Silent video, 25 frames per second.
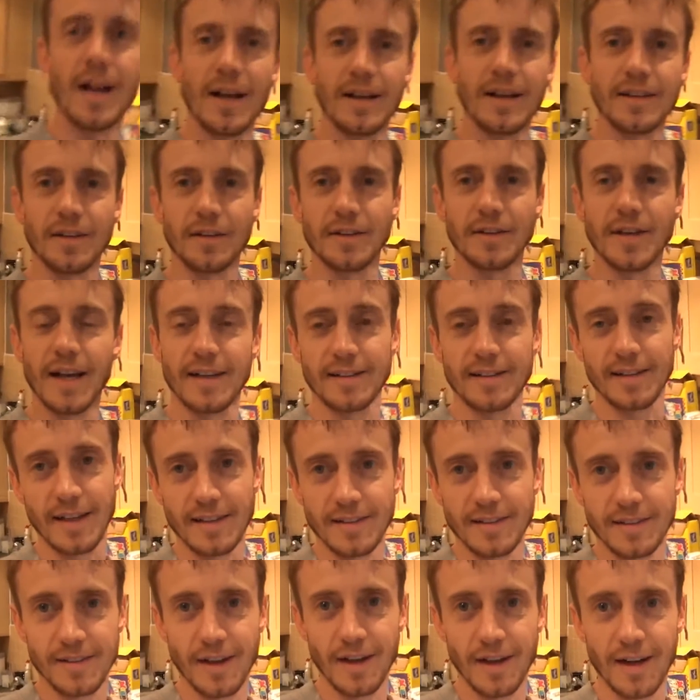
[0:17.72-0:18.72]
So yes,
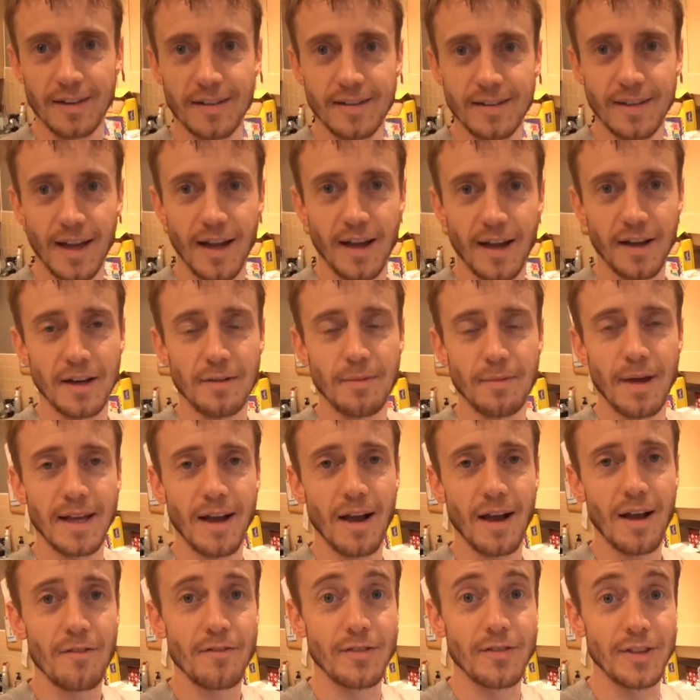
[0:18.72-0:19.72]
Ace's High today are going to
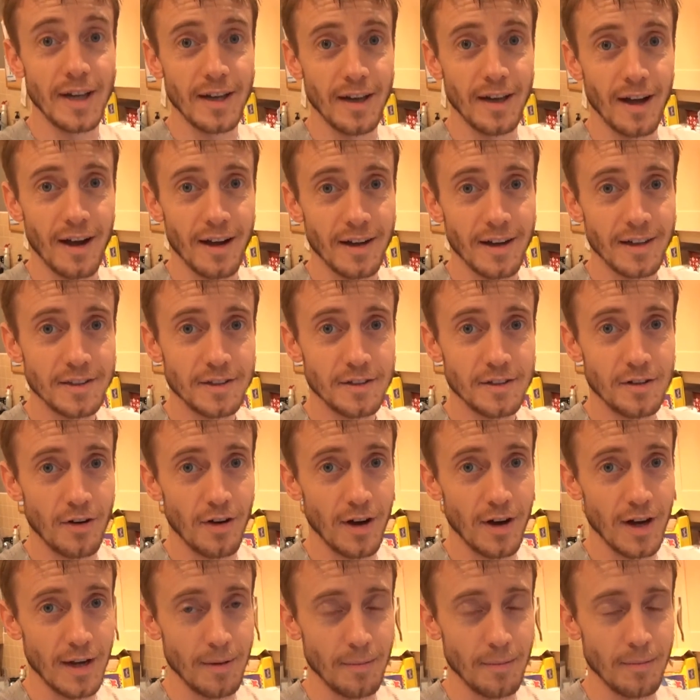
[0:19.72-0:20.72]
make vanilla ice
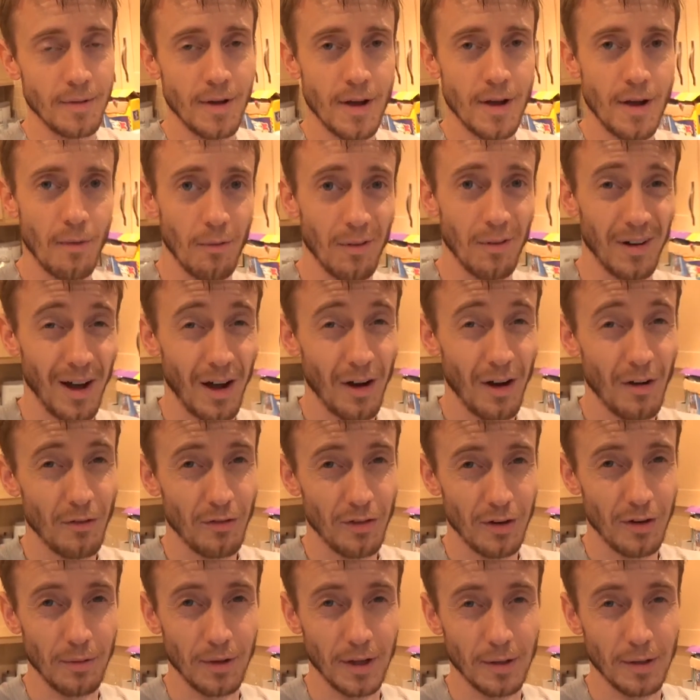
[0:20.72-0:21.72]
cream. Well,
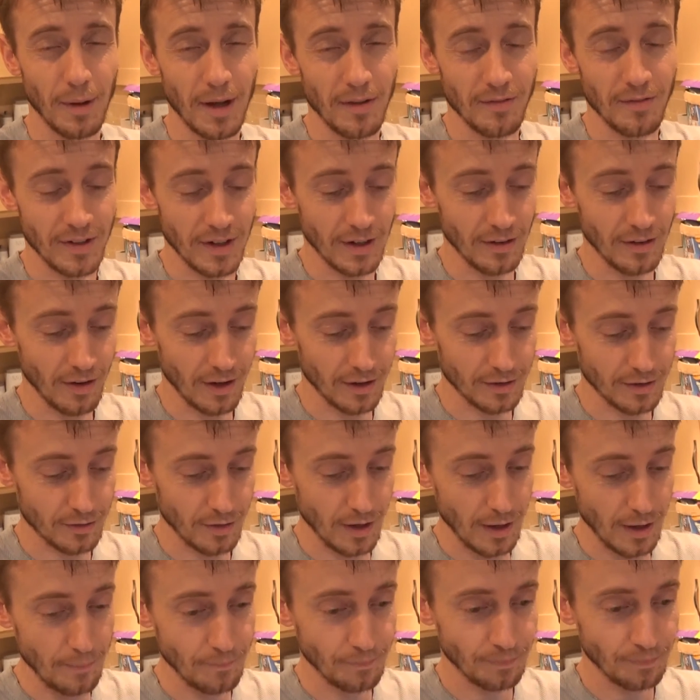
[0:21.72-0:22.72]
hopefully we're going to make vanilla ice cream.